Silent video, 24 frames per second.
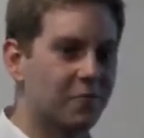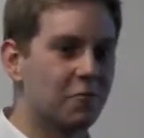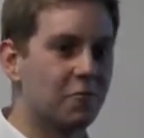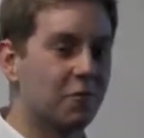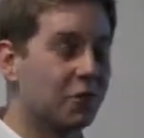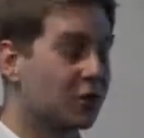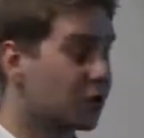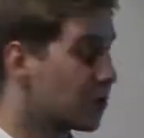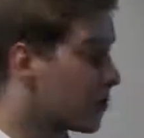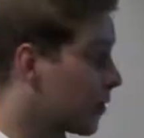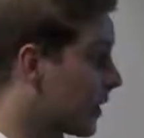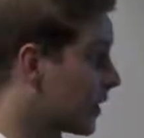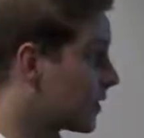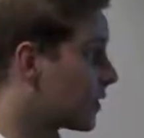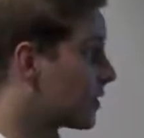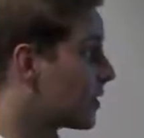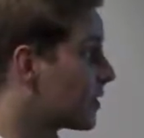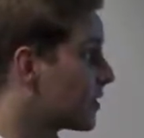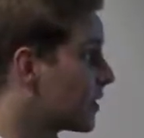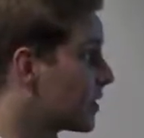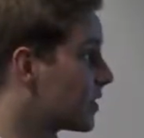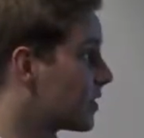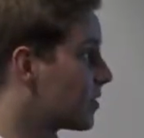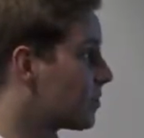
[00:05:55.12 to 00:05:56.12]
stress on the
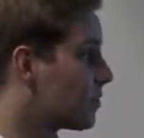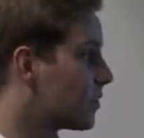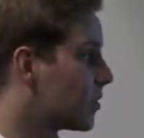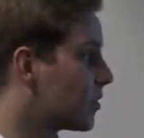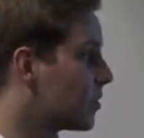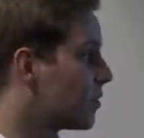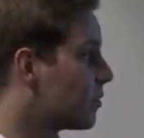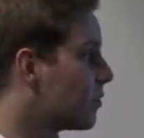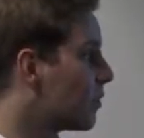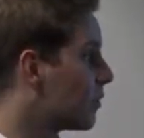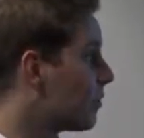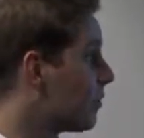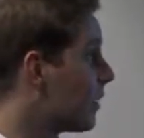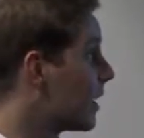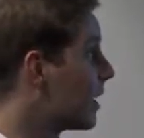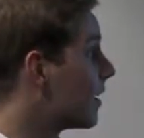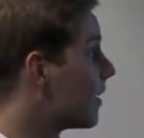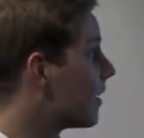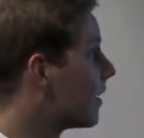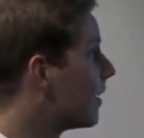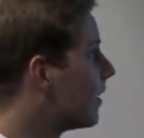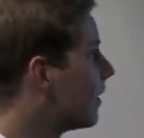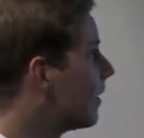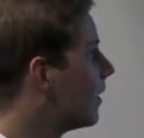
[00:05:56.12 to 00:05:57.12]
system to do with wind.
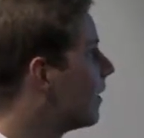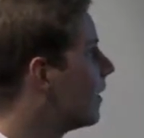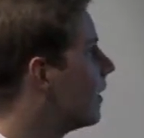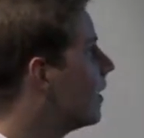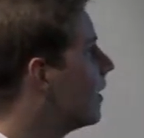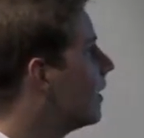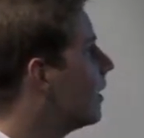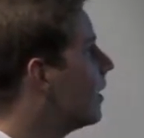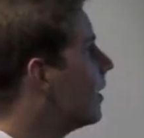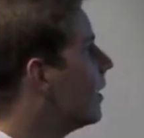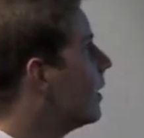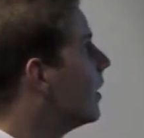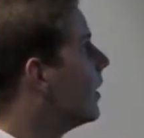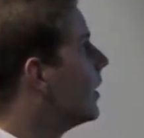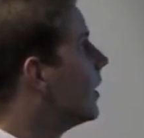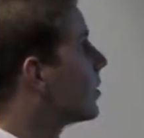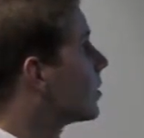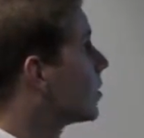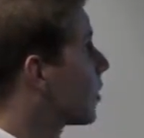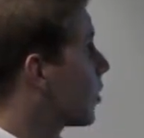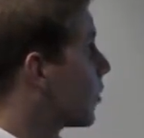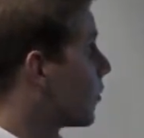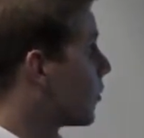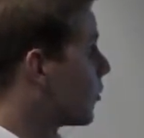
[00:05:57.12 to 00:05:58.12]

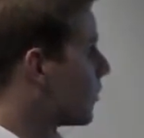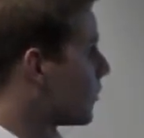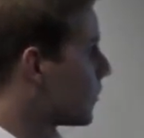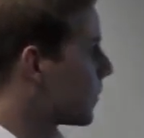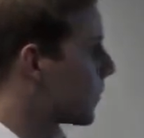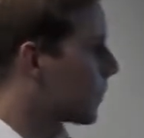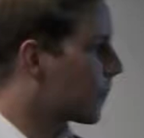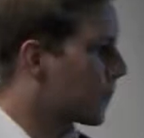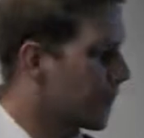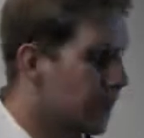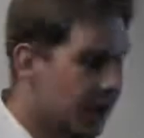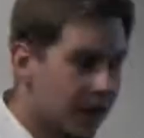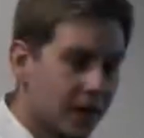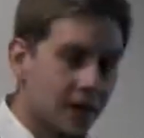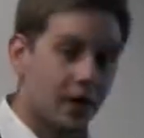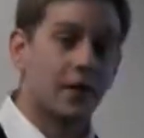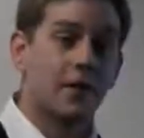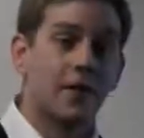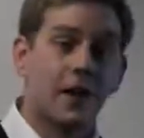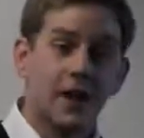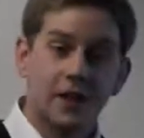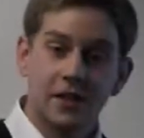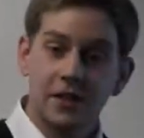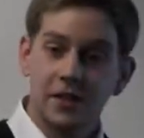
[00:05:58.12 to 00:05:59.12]
So
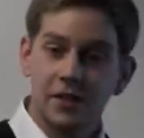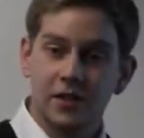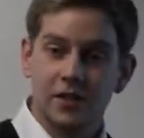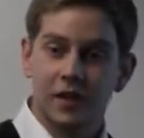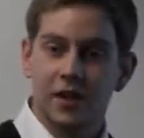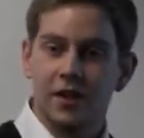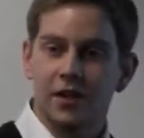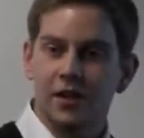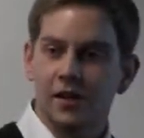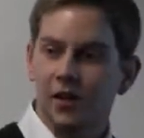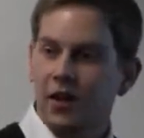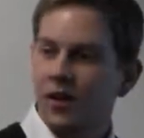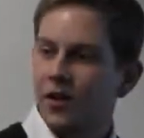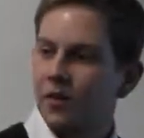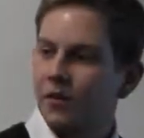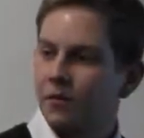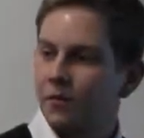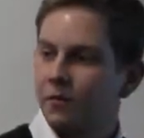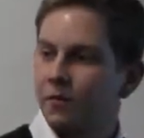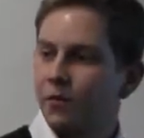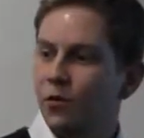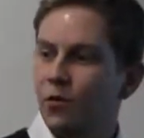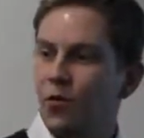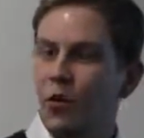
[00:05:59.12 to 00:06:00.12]
that's a kind
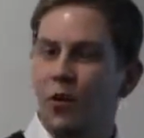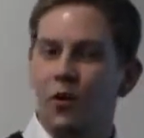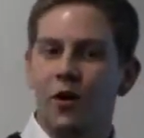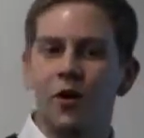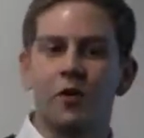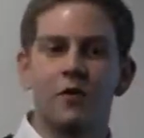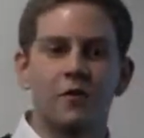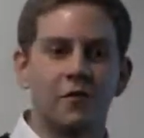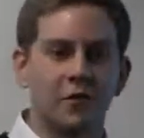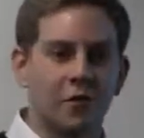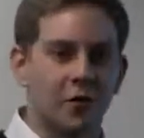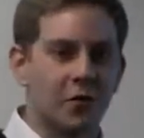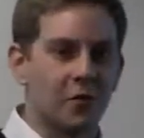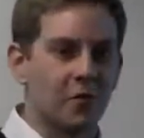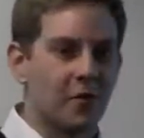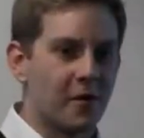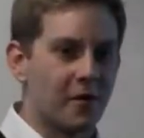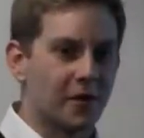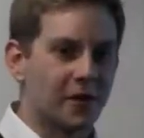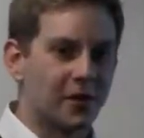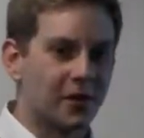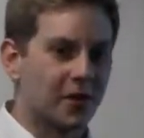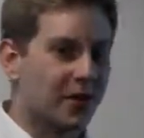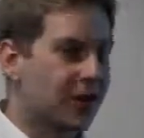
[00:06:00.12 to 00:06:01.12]
of broad overview of my
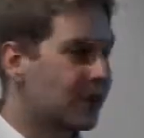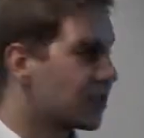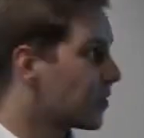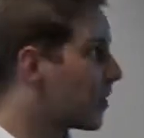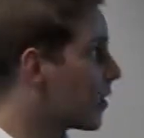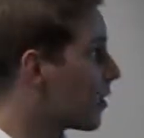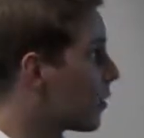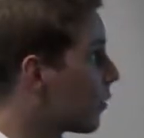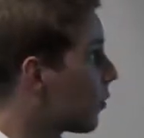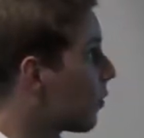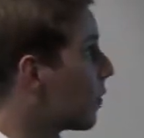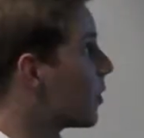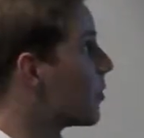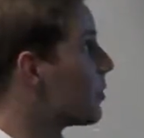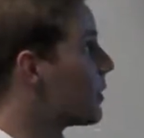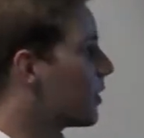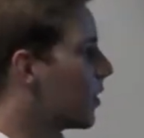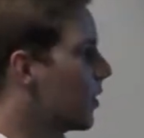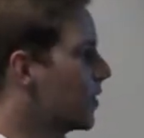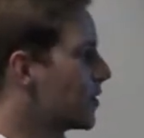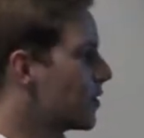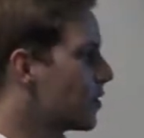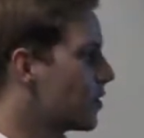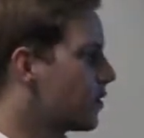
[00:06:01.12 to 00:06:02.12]
research, and I thought it'd be
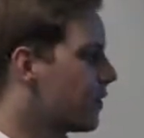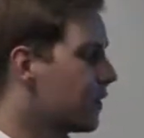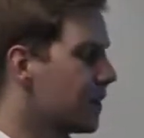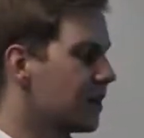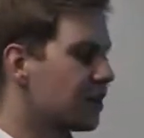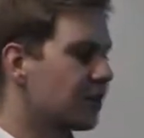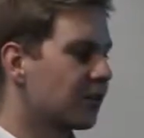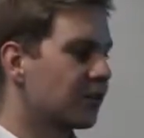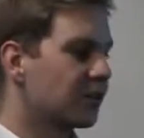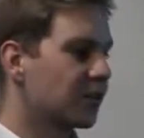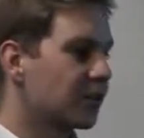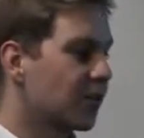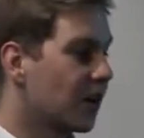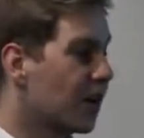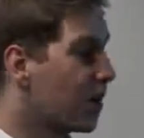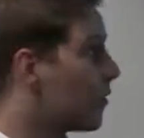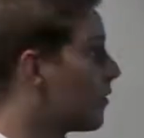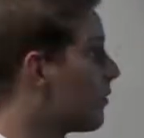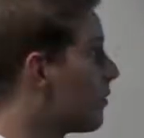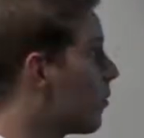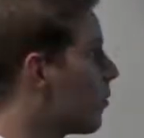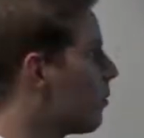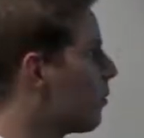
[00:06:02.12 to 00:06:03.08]
nice to finish on a slide of